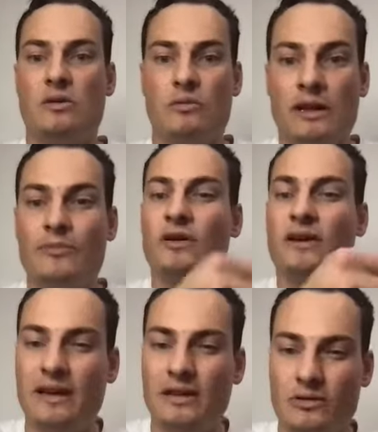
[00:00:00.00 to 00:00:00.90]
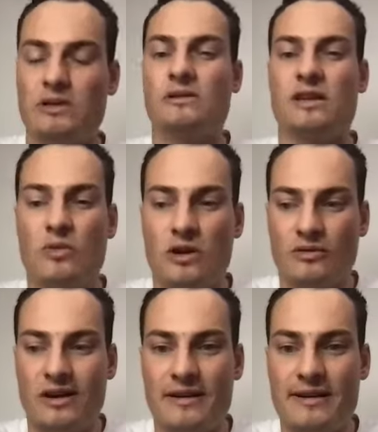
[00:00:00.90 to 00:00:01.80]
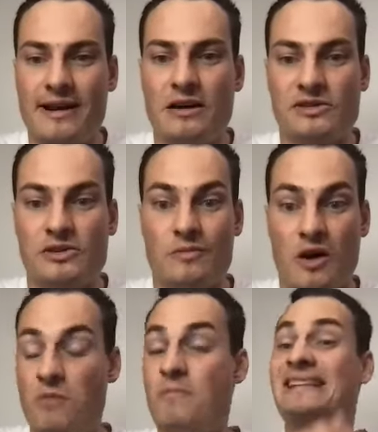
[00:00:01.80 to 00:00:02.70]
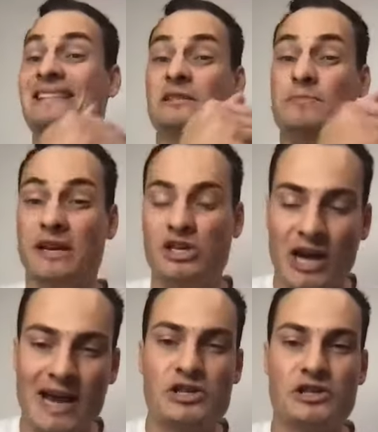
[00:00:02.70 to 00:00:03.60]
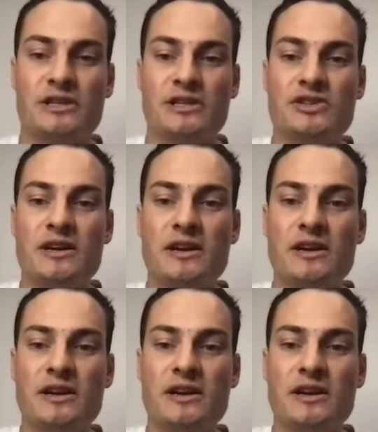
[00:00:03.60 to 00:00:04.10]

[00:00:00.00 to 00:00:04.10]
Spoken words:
well, I'm not getting the results I want right now, so I'll make these big changes,